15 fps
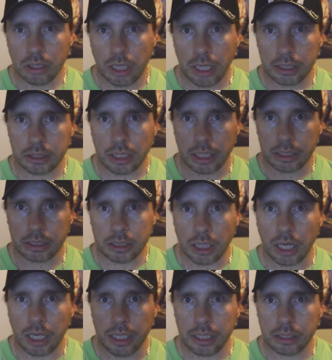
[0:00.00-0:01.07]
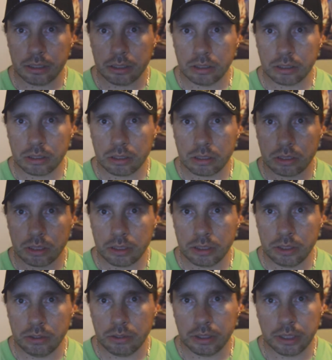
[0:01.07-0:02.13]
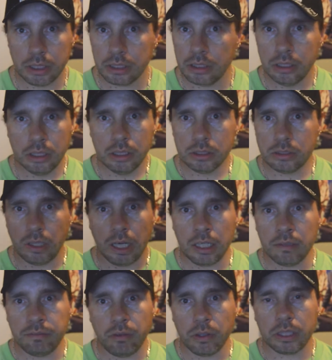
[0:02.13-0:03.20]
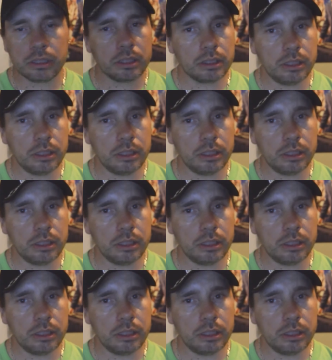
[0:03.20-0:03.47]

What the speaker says: I had to like tie it to the thing. So autofocus is